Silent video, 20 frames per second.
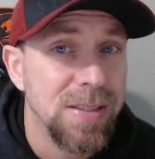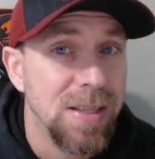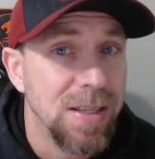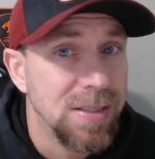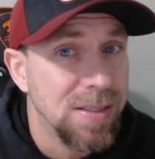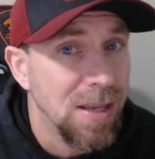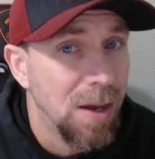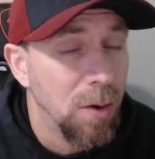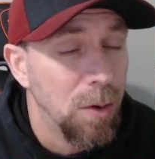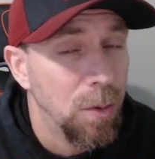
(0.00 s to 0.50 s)

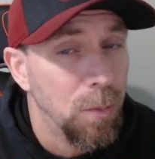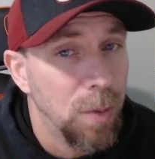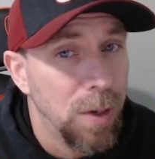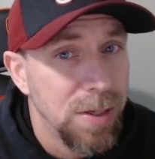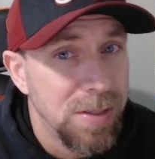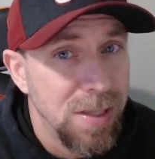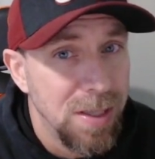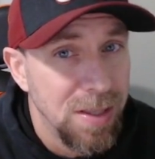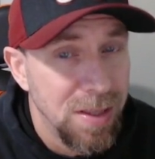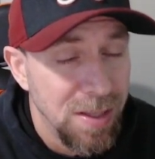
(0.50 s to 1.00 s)
That's how it
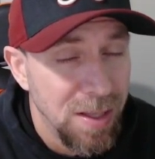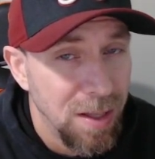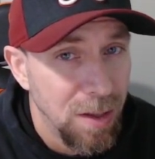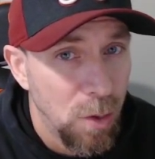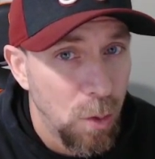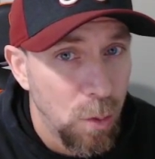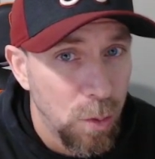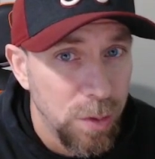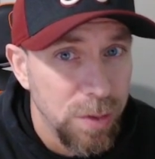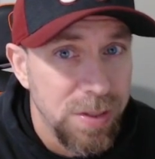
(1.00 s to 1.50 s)
was in the
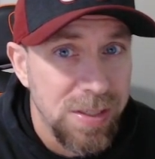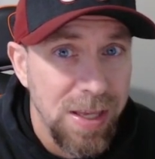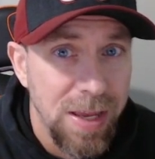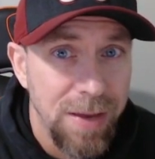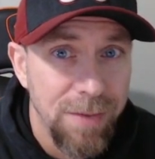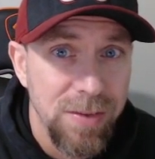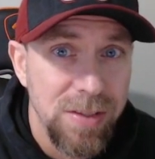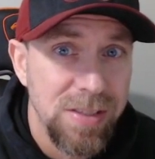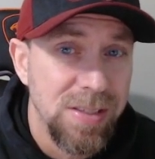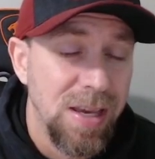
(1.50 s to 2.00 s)
old
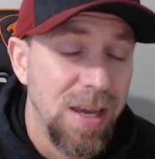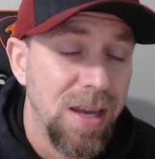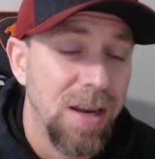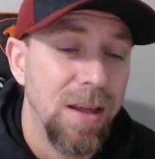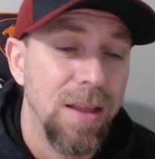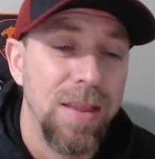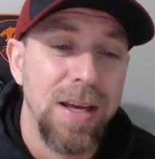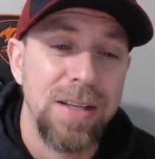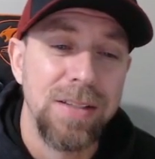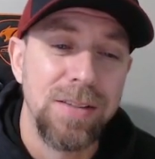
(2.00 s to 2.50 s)
Saving
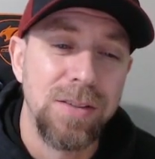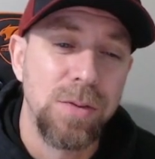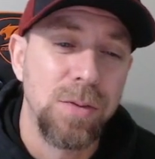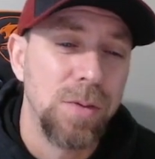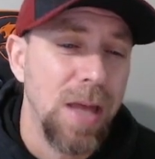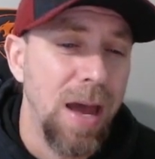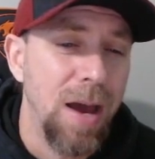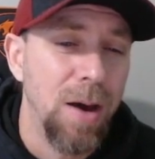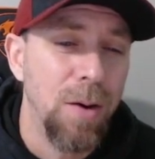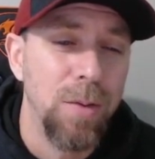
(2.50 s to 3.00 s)
Santa. That's
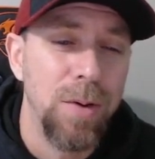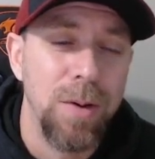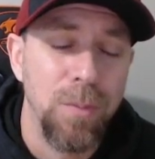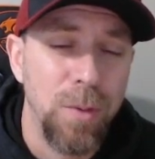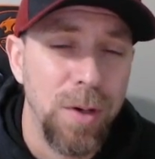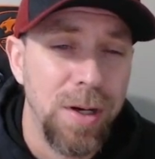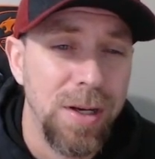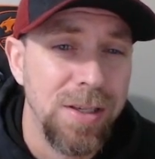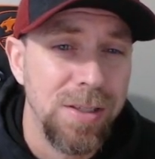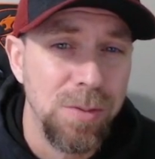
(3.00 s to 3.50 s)
how it
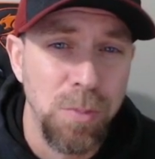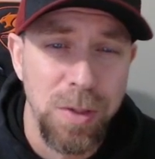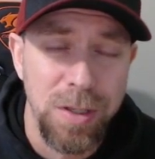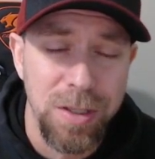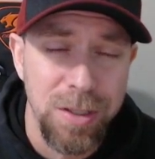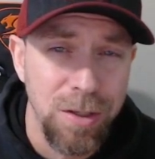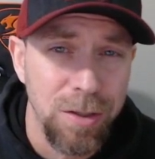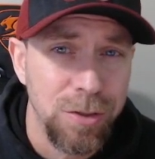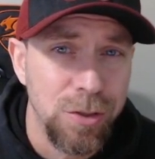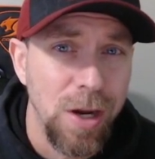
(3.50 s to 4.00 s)
was
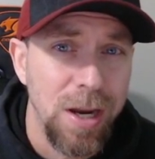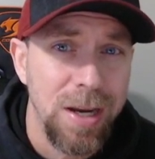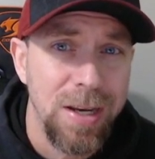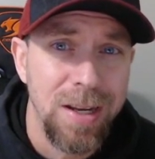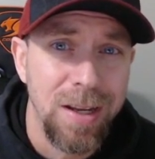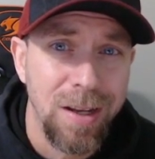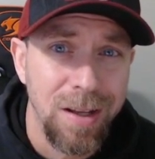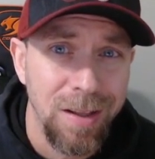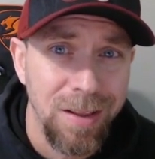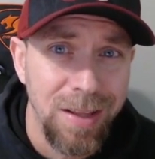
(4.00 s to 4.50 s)
when you're trying
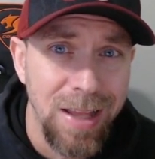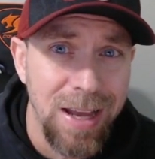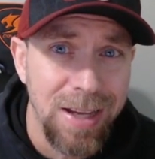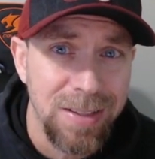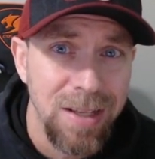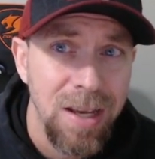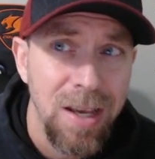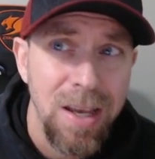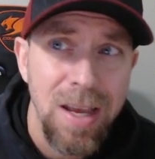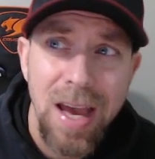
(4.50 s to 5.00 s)
to collect.